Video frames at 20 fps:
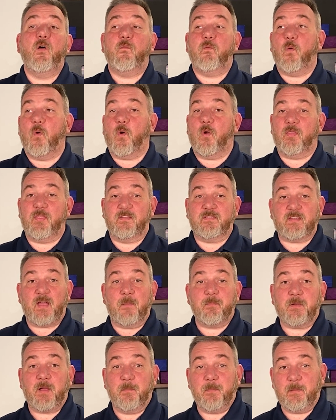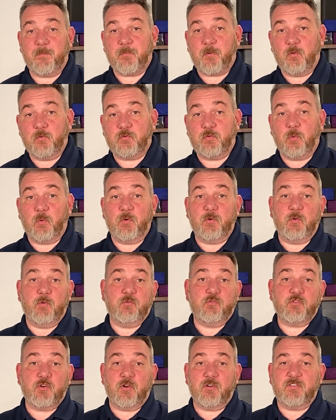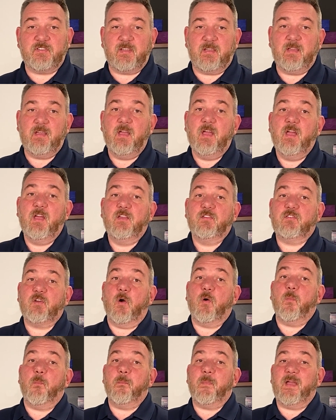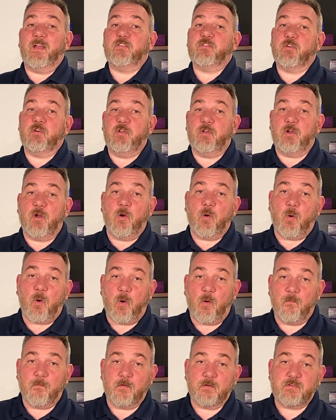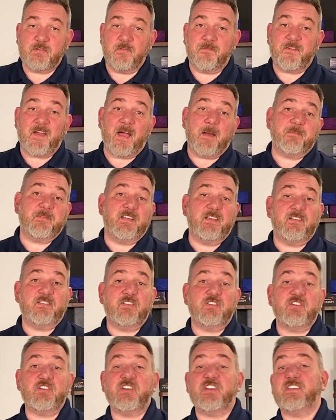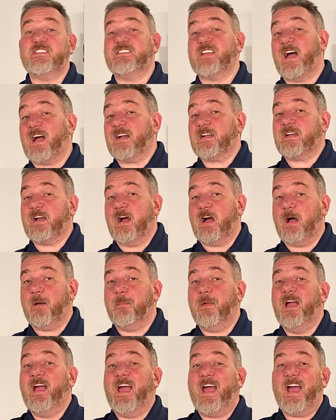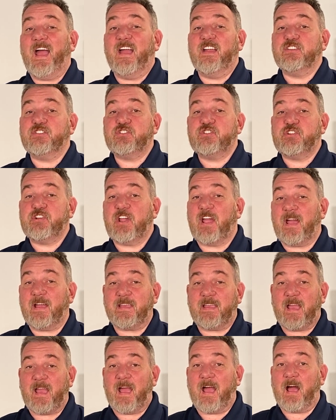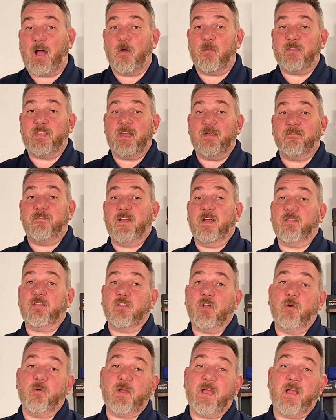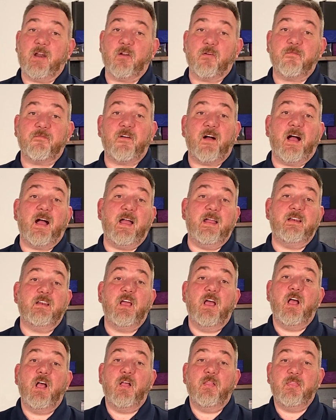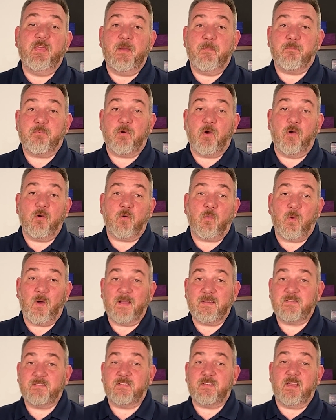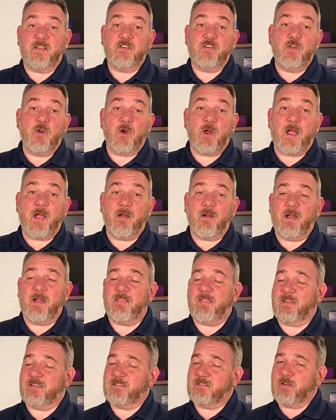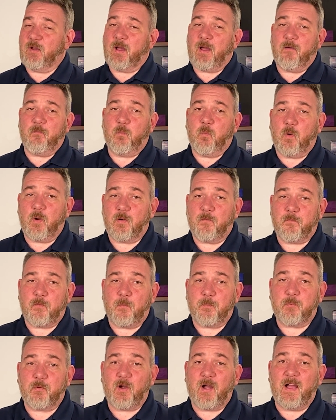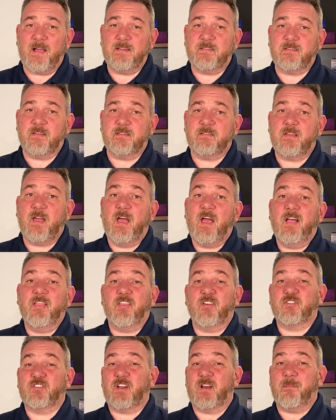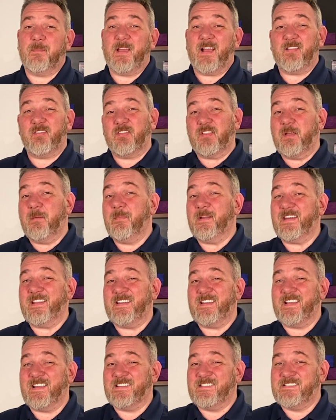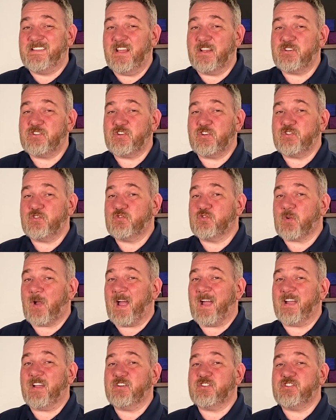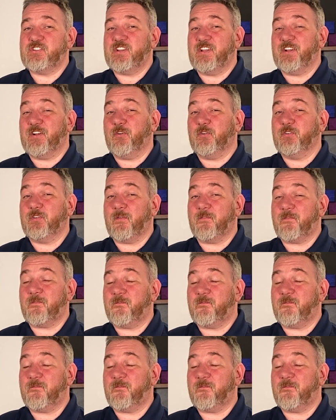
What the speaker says: for this upcoming Pro Tour in New Jersey. So make sure you go over to FABTCG.com and check out the event locator. Find the ProQuests in your area. They still have wonderful prizes. There's going to be a limited edition Dragon Shield